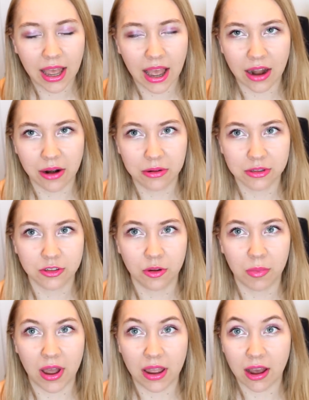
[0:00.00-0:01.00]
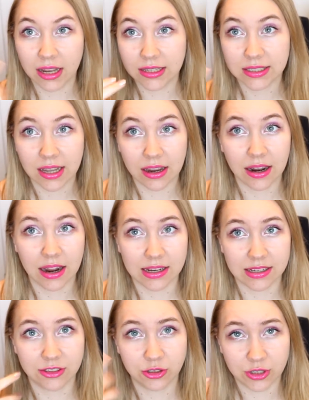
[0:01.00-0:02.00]
and also my eyesight
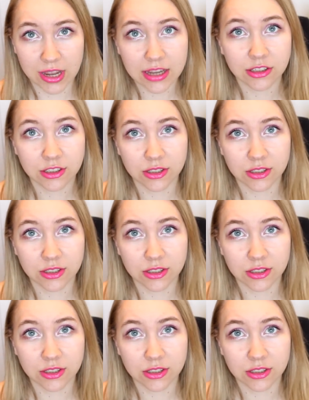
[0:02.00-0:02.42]
has changed,